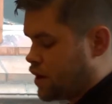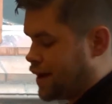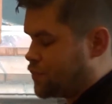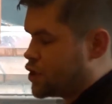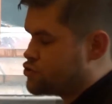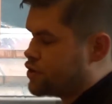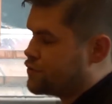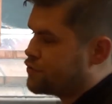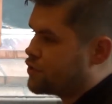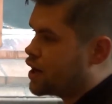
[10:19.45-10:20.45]
and we
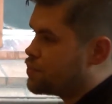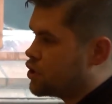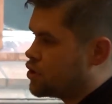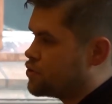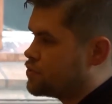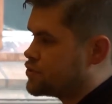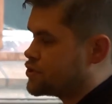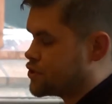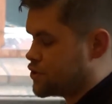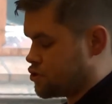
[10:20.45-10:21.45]
drift like balloons
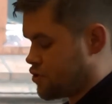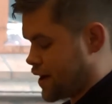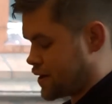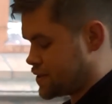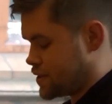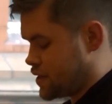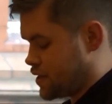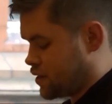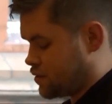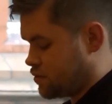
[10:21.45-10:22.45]
to the cracked ceiling.